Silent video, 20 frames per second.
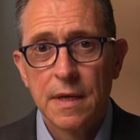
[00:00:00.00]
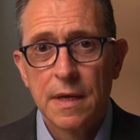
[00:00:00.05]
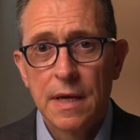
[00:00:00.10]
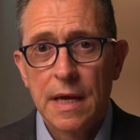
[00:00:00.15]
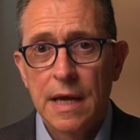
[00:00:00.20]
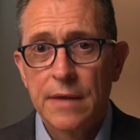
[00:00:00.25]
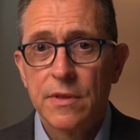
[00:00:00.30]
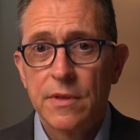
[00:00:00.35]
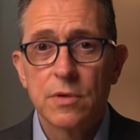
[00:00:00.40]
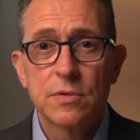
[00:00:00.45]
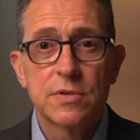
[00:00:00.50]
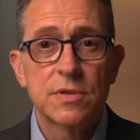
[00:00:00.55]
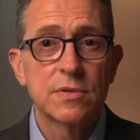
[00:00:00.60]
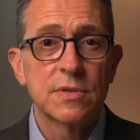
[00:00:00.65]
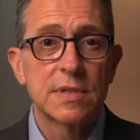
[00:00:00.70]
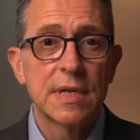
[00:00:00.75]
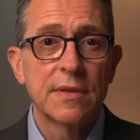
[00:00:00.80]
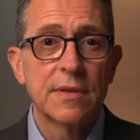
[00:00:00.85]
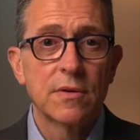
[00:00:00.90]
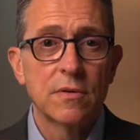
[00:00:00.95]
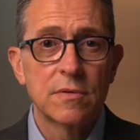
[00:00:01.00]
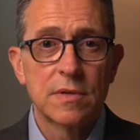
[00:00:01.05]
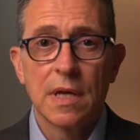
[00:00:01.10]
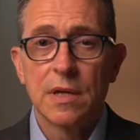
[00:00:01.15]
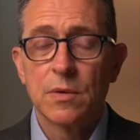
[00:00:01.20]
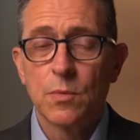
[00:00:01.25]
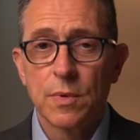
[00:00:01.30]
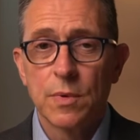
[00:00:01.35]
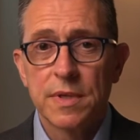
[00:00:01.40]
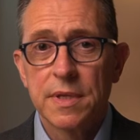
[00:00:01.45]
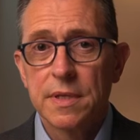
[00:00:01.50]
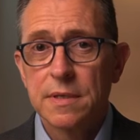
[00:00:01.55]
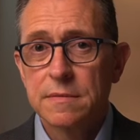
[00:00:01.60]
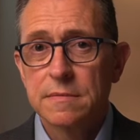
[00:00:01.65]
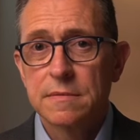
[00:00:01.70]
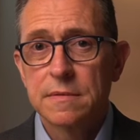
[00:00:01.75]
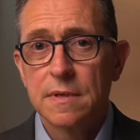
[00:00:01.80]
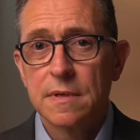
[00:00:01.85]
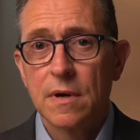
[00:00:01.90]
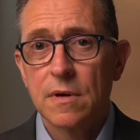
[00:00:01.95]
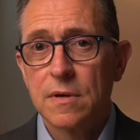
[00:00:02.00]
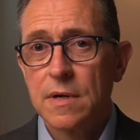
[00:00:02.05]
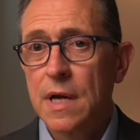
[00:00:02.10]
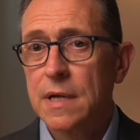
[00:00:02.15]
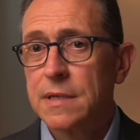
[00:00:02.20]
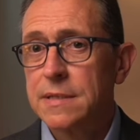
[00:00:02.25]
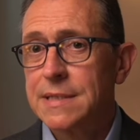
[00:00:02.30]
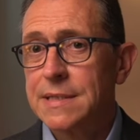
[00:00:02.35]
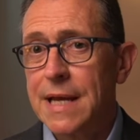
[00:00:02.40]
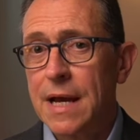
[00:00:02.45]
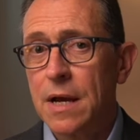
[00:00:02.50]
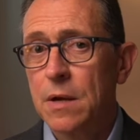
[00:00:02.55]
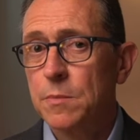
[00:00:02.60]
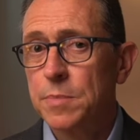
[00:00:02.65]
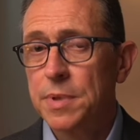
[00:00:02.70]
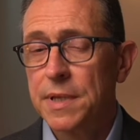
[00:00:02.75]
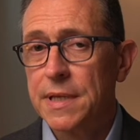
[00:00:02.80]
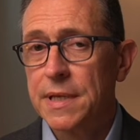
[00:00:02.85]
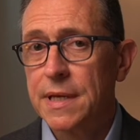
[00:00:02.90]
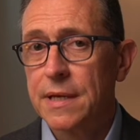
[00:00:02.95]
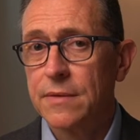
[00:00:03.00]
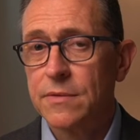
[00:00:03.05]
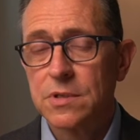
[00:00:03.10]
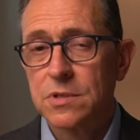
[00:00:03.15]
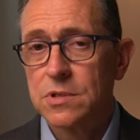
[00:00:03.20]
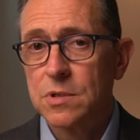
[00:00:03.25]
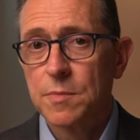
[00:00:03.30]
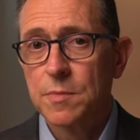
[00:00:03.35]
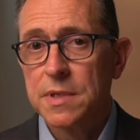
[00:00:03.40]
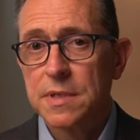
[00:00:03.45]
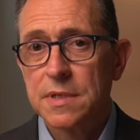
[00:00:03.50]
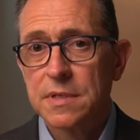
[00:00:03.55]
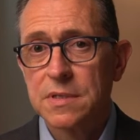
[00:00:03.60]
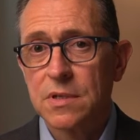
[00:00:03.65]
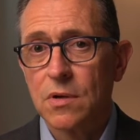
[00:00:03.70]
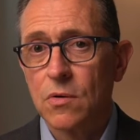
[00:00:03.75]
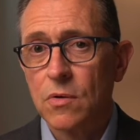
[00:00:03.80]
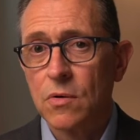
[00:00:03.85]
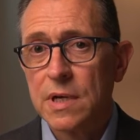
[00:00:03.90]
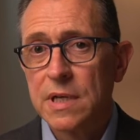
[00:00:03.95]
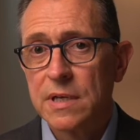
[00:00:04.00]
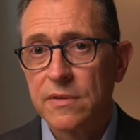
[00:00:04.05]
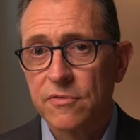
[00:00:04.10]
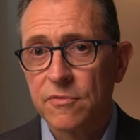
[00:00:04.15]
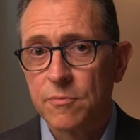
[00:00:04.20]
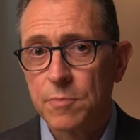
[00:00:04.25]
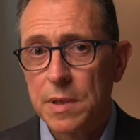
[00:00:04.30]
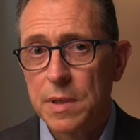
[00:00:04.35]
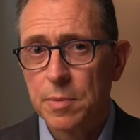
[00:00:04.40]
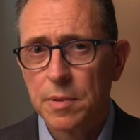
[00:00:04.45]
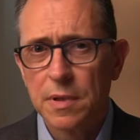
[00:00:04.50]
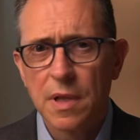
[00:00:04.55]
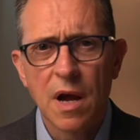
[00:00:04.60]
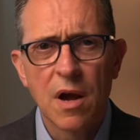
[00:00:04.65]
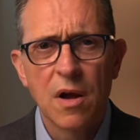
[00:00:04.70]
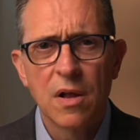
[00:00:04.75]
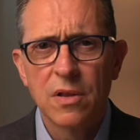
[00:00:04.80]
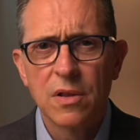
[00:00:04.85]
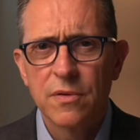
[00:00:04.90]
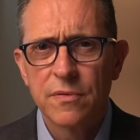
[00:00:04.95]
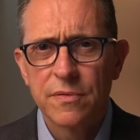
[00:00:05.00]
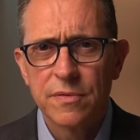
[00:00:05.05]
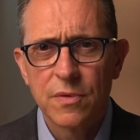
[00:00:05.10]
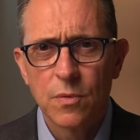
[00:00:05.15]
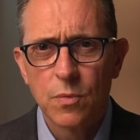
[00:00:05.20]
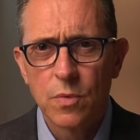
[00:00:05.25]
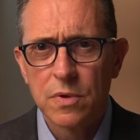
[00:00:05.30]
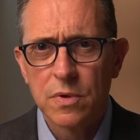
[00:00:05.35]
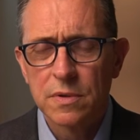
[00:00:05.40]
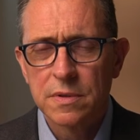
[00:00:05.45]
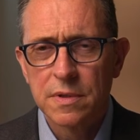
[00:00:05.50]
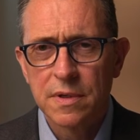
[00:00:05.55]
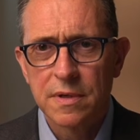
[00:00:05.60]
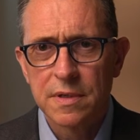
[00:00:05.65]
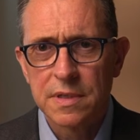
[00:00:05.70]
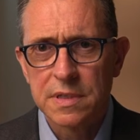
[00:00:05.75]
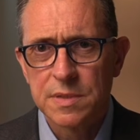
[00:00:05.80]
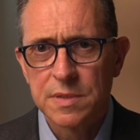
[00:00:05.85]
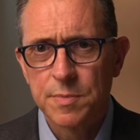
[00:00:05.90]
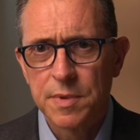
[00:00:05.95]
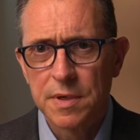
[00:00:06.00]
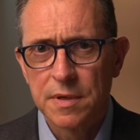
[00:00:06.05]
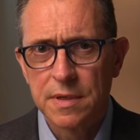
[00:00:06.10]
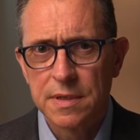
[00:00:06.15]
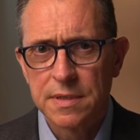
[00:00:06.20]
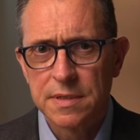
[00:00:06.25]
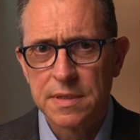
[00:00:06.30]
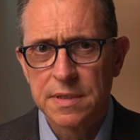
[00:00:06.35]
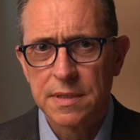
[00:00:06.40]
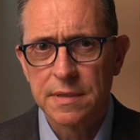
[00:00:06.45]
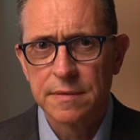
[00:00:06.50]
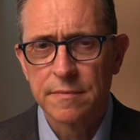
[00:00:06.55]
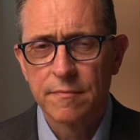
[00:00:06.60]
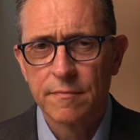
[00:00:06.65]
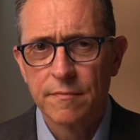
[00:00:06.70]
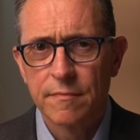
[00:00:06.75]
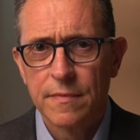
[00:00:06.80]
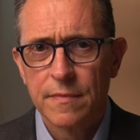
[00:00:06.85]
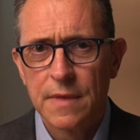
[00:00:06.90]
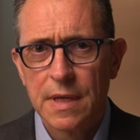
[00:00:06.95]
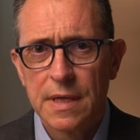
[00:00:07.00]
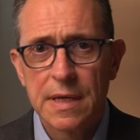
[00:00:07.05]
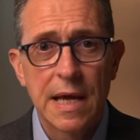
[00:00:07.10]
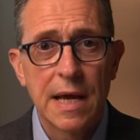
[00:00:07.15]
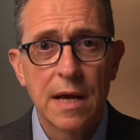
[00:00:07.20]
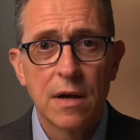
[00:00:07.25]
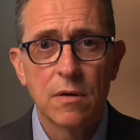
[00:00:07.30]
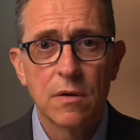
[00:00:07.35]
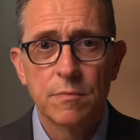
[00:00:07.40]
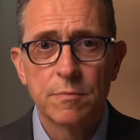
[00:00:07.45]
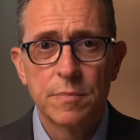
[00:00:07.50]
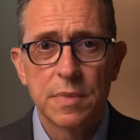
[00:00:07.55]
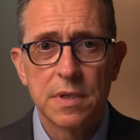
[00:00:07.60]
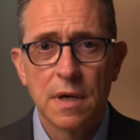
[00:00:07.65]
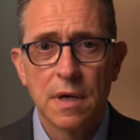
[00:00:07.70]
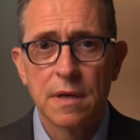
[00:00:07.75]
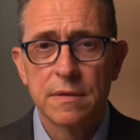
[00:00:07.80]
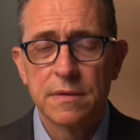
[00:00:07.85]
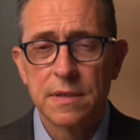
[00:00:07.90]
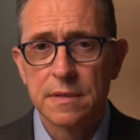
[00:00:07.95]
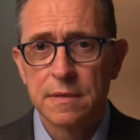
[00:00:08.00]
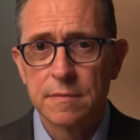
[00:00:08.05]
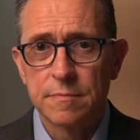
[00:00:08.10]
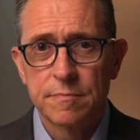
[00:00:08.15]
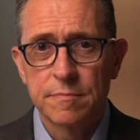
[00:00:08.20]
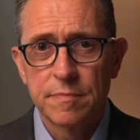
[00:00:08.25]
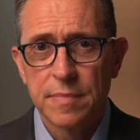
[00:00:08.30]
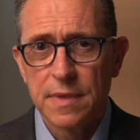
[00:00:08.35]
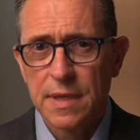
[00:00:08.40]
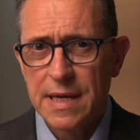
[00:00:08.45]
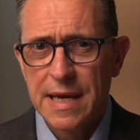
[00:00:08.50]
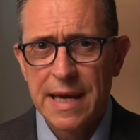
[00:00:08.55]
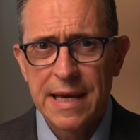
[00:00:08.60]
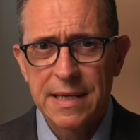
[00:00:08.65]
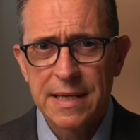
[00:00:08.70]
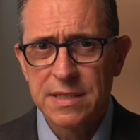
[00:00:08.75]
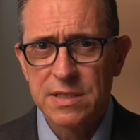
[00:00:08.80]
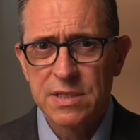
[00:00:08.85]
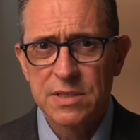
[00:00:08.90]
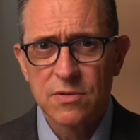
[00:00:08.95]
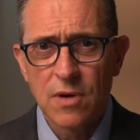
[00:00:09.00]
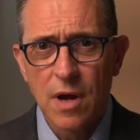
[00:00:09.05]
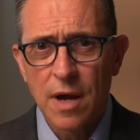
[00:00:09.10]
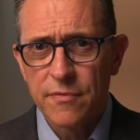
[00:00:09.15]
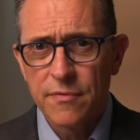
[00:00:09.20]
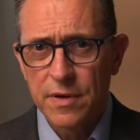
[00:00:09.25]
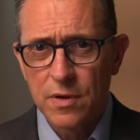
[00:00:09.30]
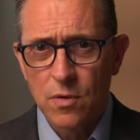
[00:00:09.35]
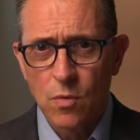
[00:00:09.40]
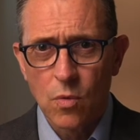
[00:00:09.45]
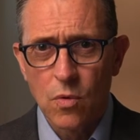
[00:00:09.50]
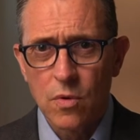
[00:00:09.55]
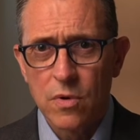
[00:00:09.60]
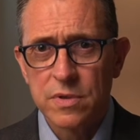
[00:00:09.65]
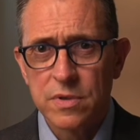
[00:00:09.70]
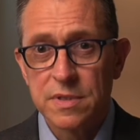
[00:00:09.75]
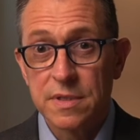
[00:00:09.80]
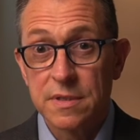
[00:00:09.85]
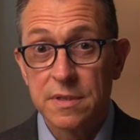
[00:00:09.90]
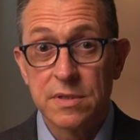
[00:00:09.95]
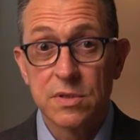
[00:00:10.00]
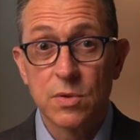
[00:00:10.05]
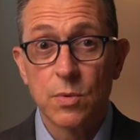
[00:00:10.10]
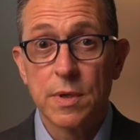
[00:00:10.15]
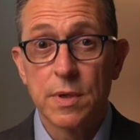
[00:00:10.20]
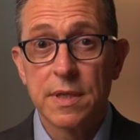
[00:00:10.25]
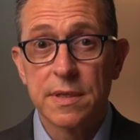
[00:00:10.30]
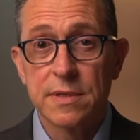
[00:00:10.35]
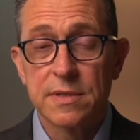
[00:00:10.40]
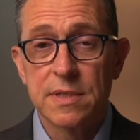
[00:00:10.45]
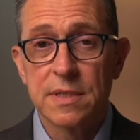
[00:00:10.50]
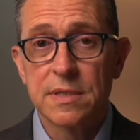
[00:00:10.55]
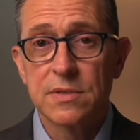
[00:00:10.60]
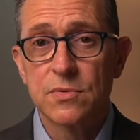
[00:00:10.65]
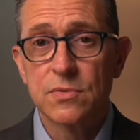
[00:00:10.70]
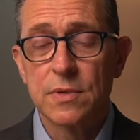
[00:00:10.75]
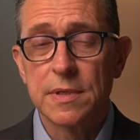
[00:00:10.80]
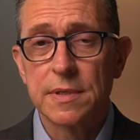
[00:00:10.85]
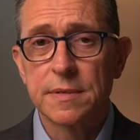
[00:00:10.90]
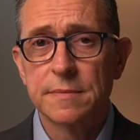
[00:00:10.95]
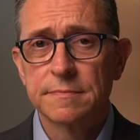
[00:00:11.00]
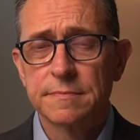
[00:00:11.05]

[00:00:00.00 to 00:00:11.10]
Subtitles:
And those who say they're done with it are not downplaying the tremendous grief people all over the world are experiencing, and how, beyond the catastrophic wars of the 20th century,